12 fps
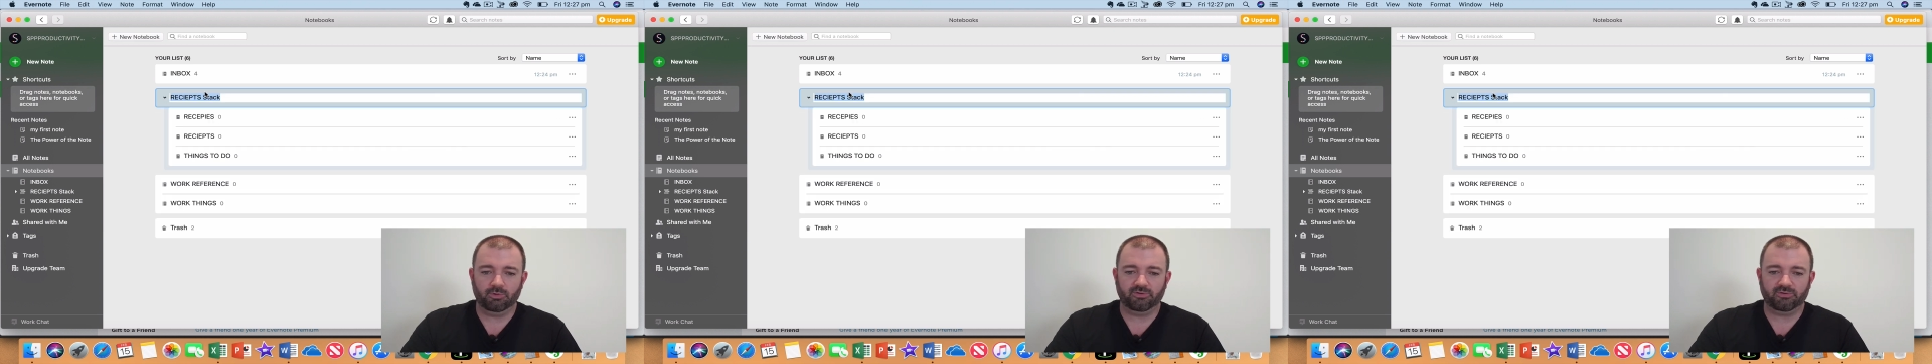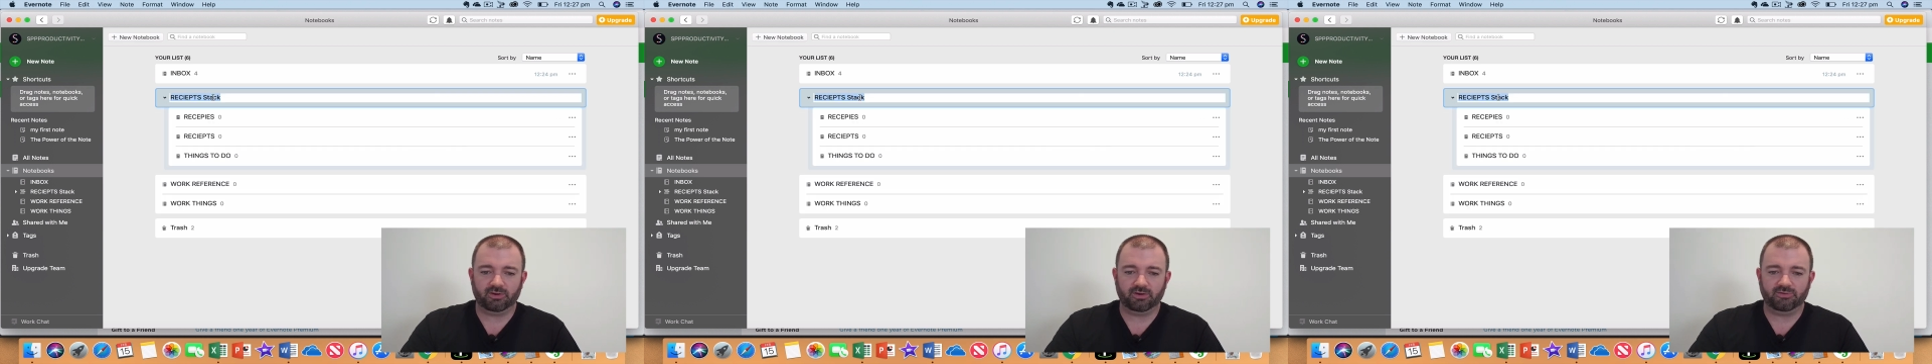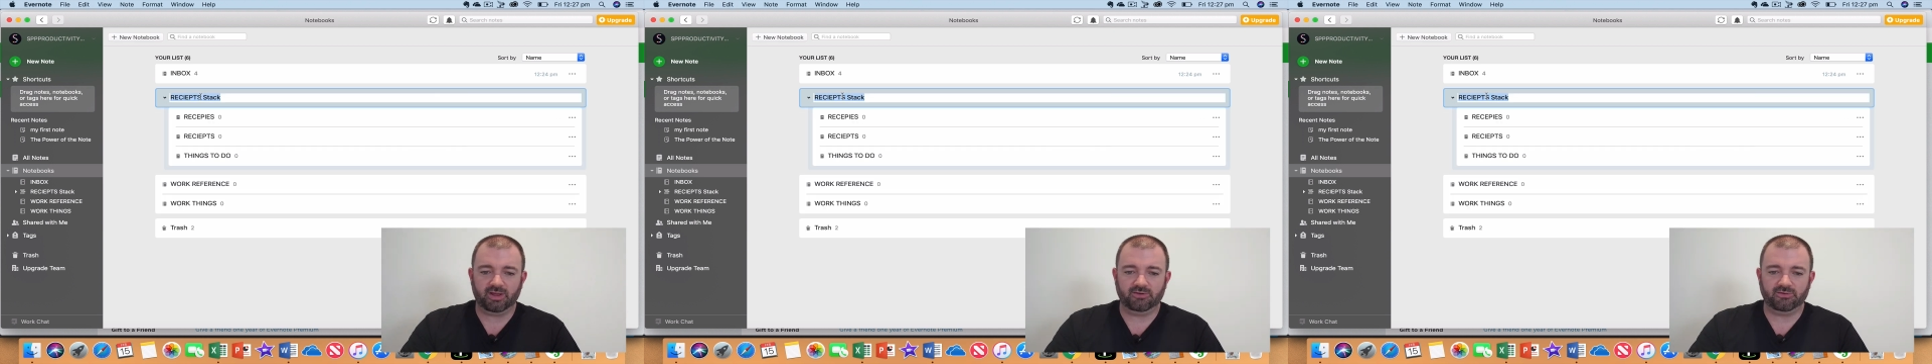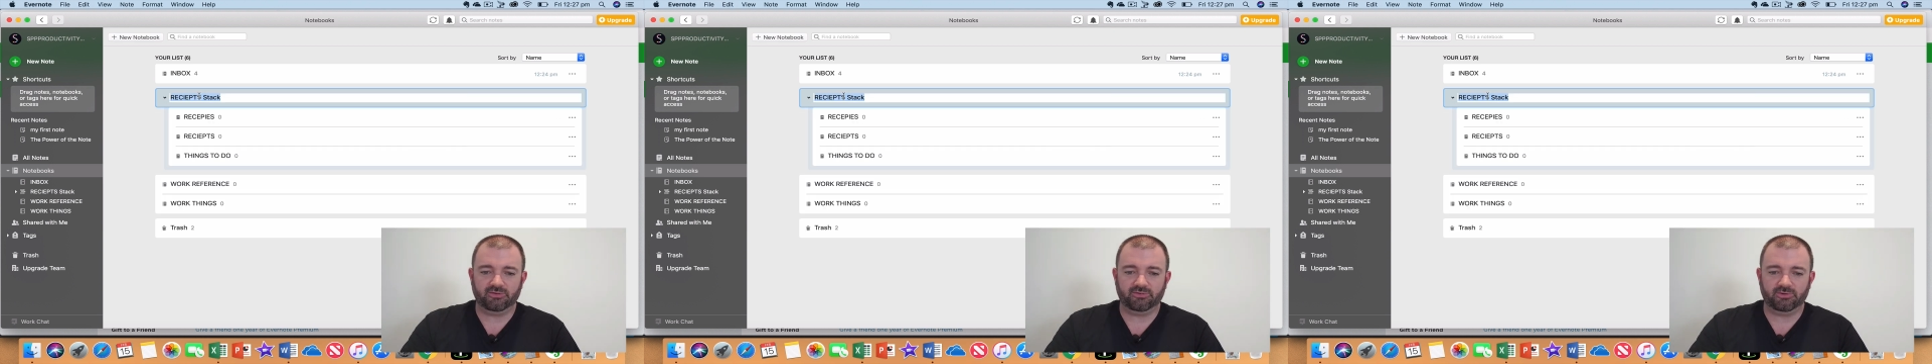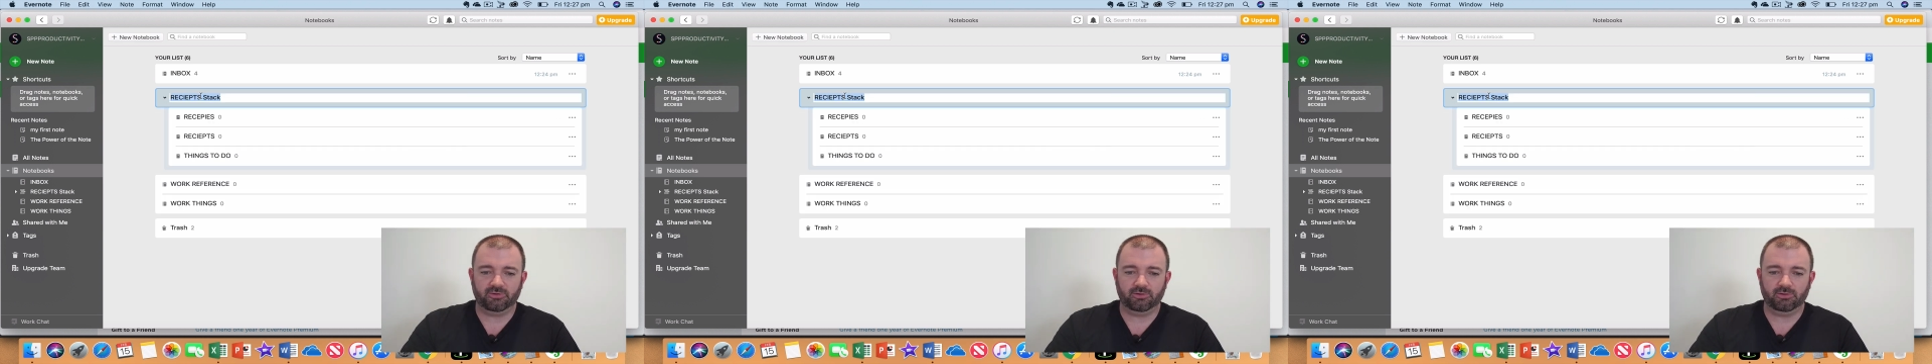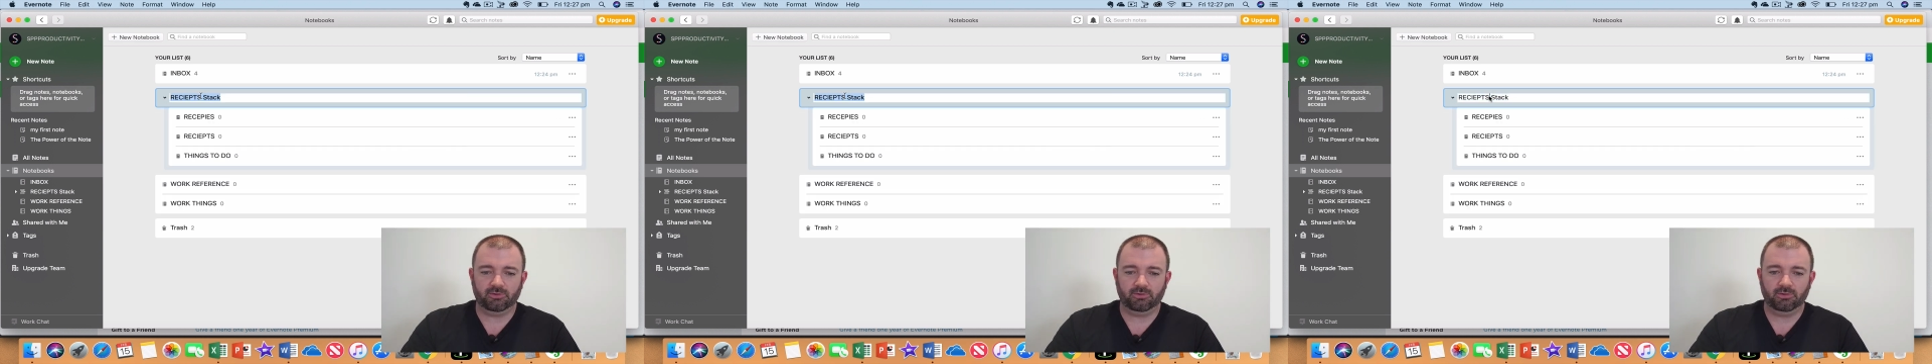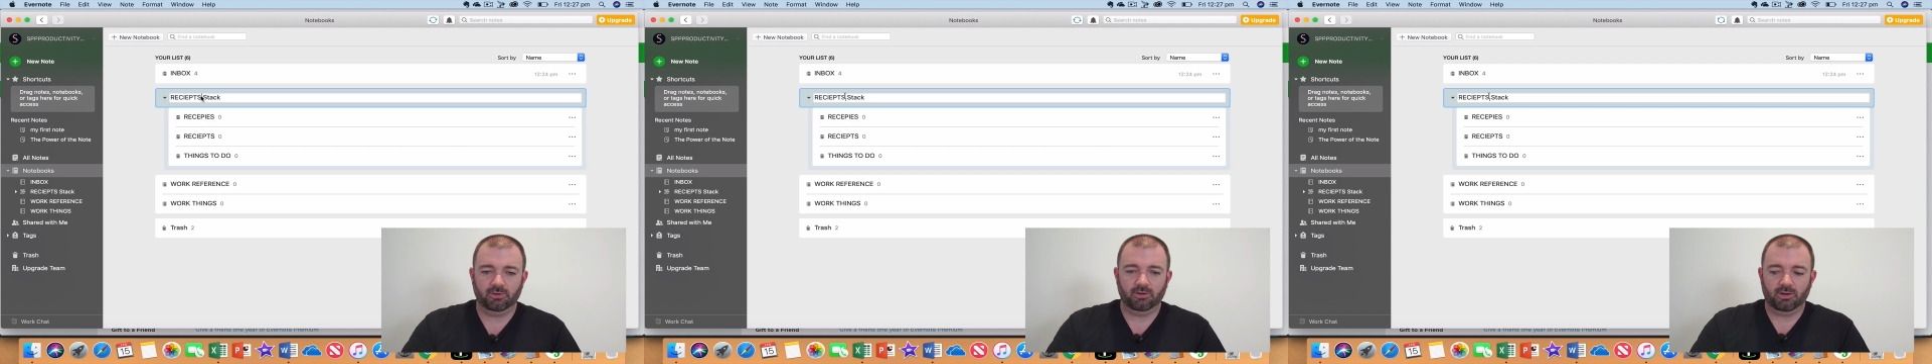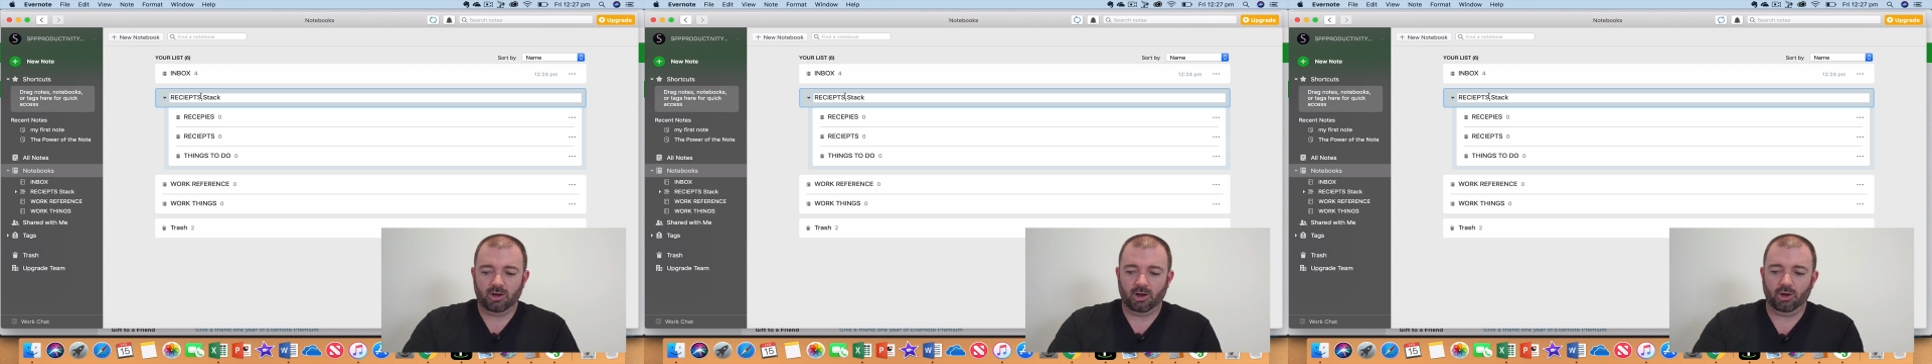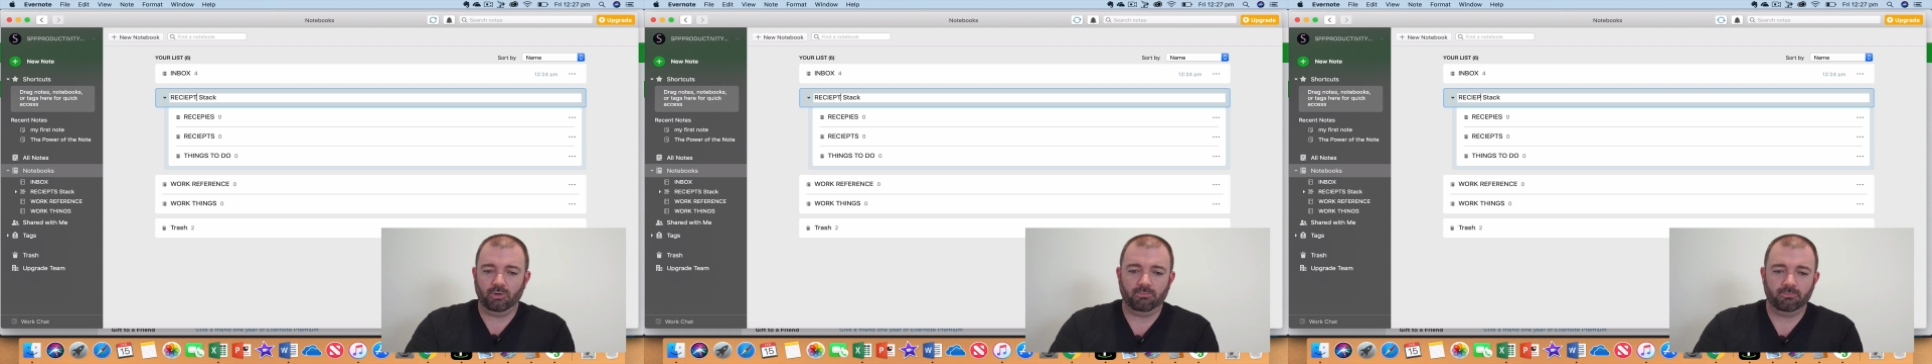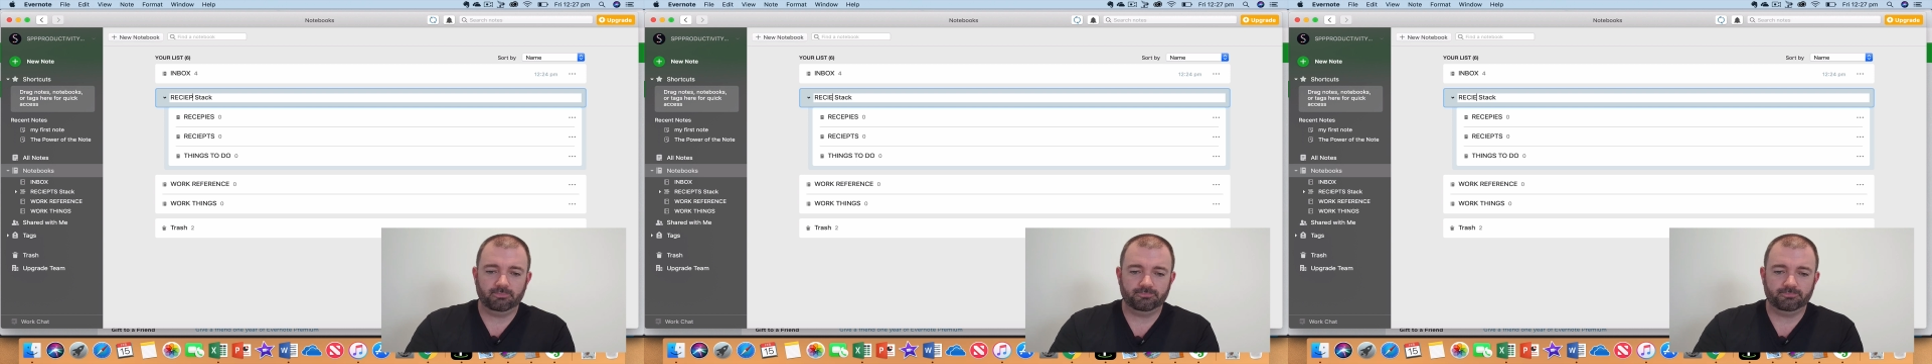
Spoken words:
just going to change it to home.